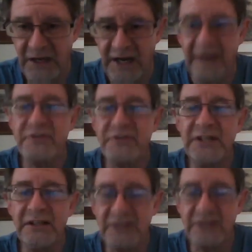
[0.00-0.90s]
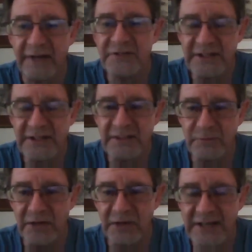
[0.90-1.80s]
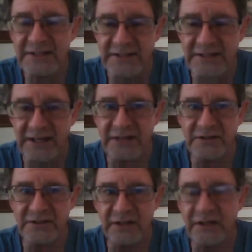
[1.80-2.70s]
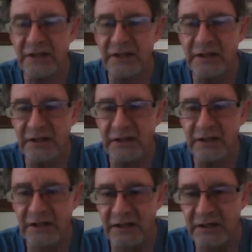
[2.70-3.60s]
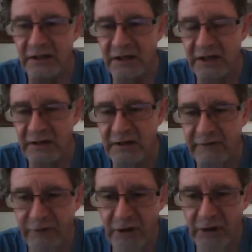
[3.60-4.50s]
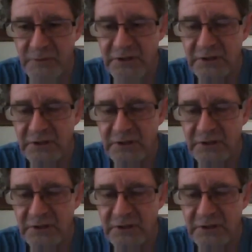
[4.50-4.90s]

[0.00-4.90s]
I've seen some nice designs in farms,